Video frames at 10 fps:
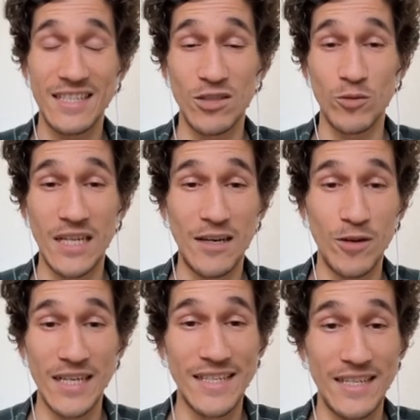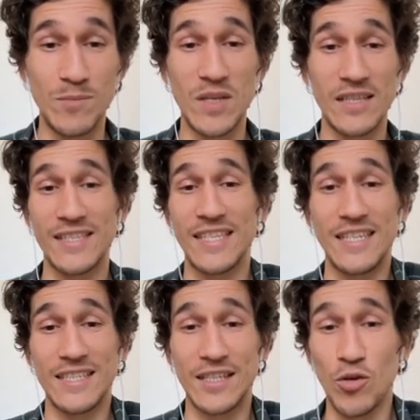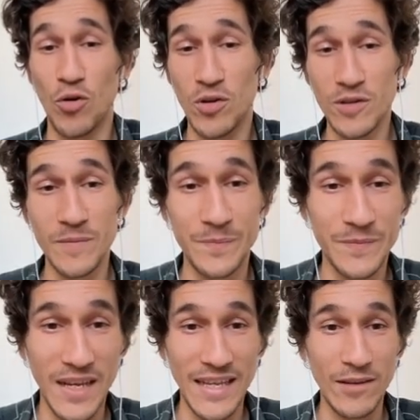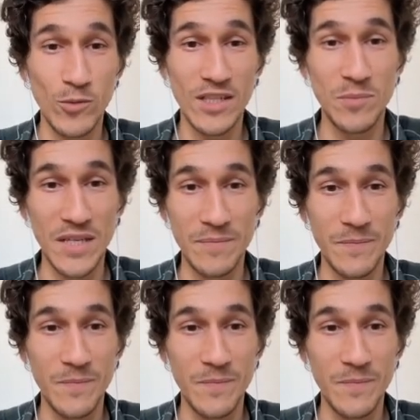so now I didn't build cities at all, and look at me.